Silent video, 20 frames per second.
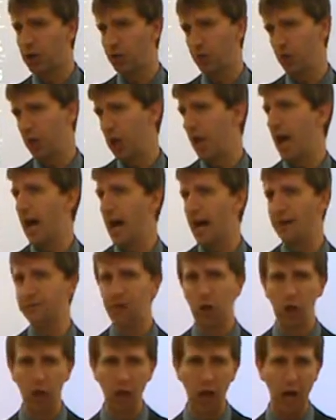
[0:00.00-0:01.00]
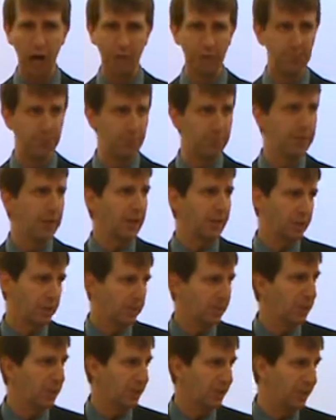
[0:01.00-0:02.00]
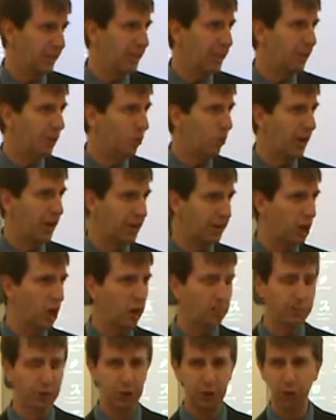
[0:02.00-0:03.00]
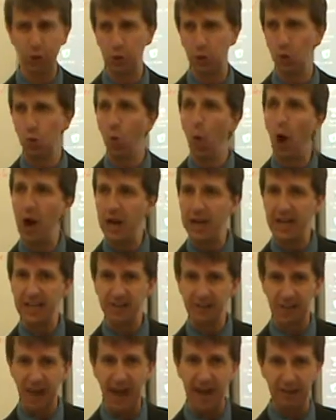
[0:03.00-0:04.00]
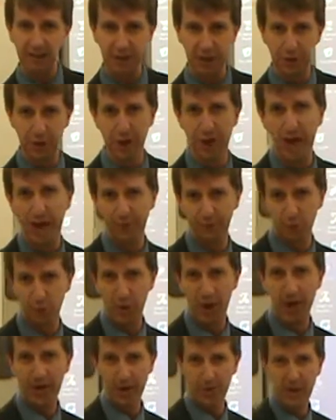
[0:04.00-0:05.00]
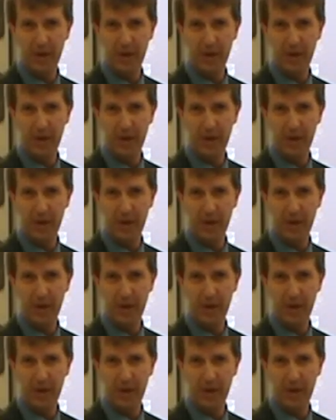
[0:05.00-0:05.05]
you will have a lot of flexibility when it comes to what exactly you're going to have to write your